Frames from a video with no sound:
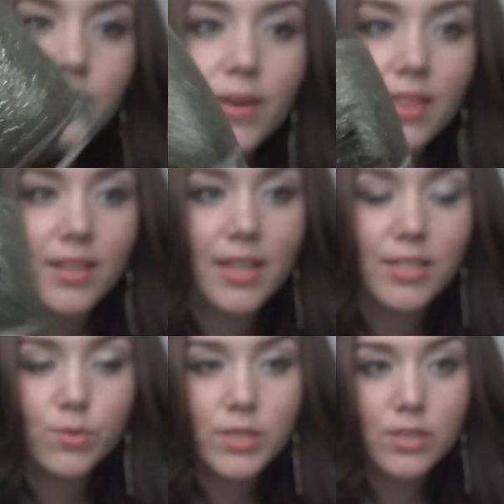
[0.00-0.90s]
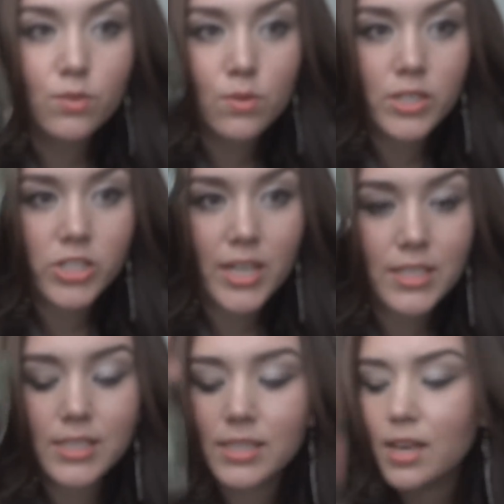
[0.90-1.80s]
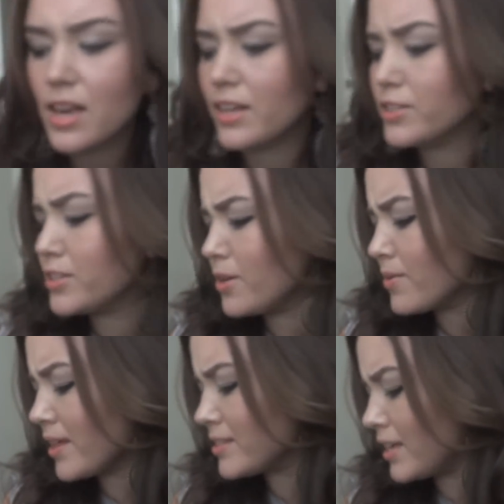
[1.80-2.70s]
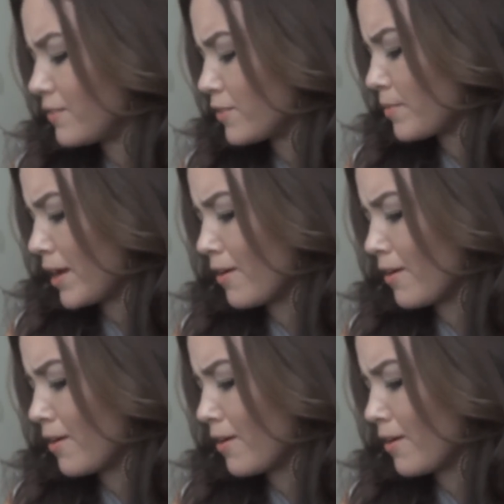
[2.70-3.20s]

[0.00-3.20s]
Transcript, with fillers: So I thought that was gorgeous. So that's it for my